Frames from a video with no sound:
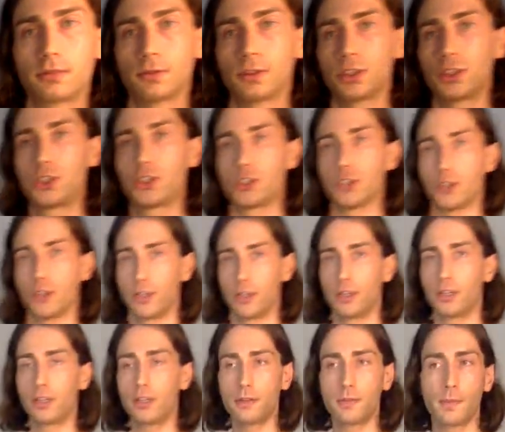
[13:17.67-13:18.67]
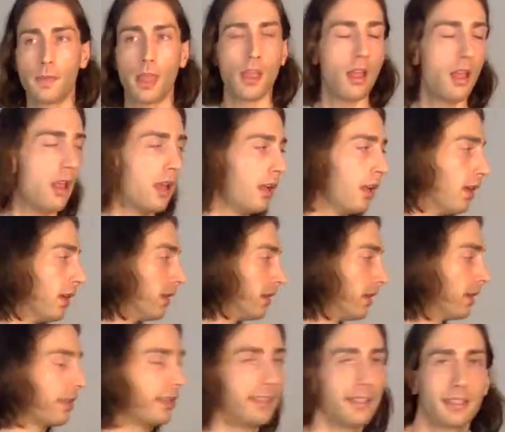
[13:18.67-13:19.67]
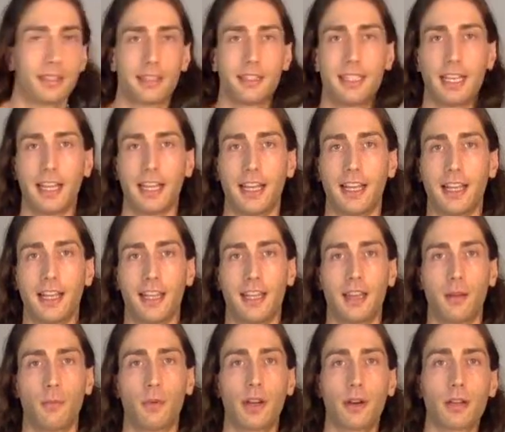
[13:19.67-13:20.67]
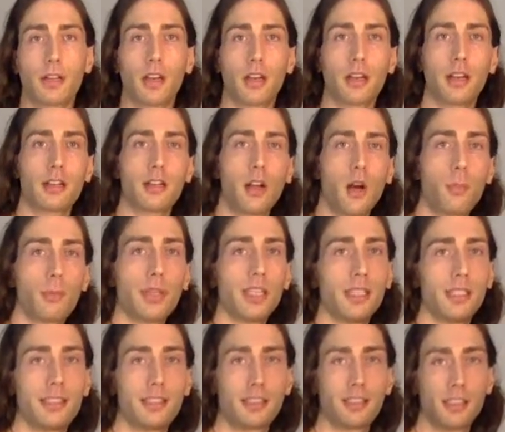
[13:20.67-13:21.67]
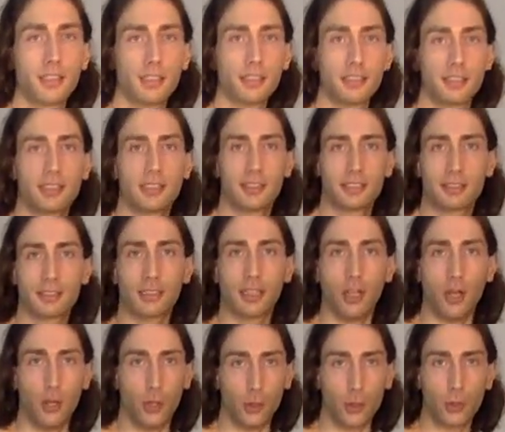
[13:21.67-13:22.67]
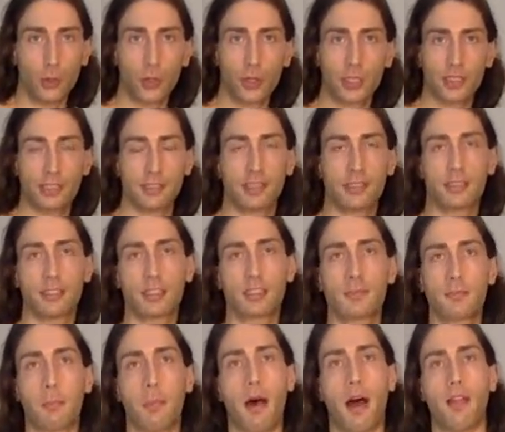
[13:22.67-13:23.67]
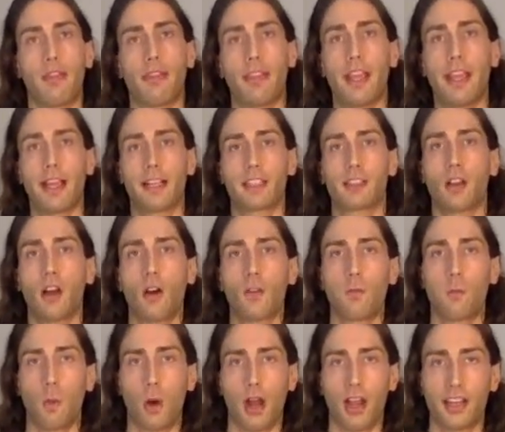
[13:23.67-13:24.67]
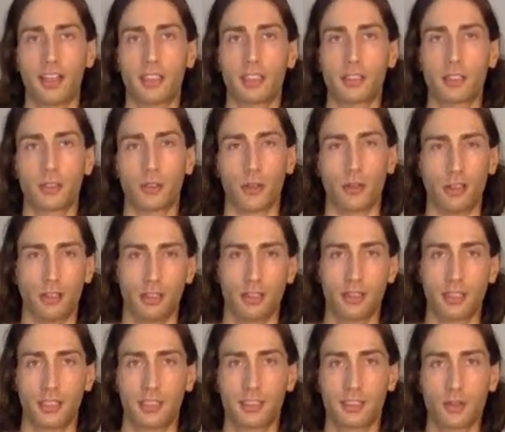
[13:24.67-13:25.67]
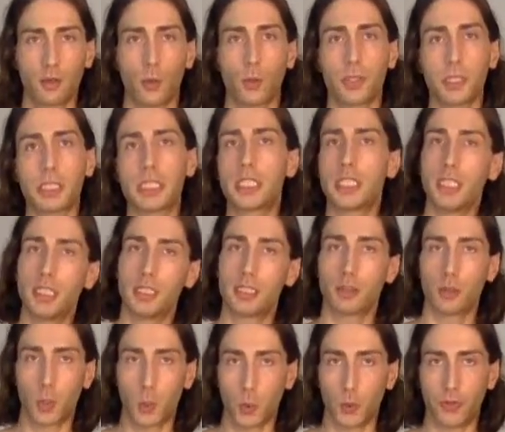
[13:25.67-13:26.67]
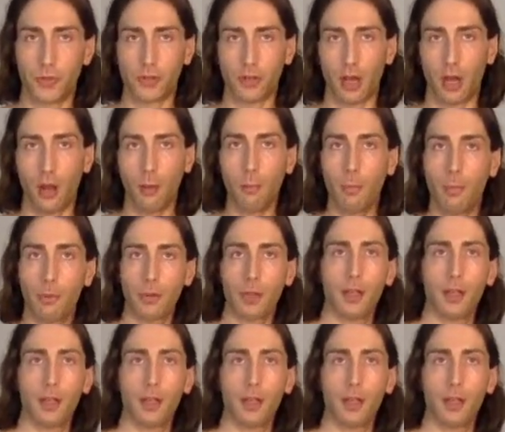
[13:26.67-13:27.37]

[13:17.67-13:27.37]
for sure. Then I'm wearing another copied look. This is this spandex off-white shirt. It's called the CHEESEHOLE top.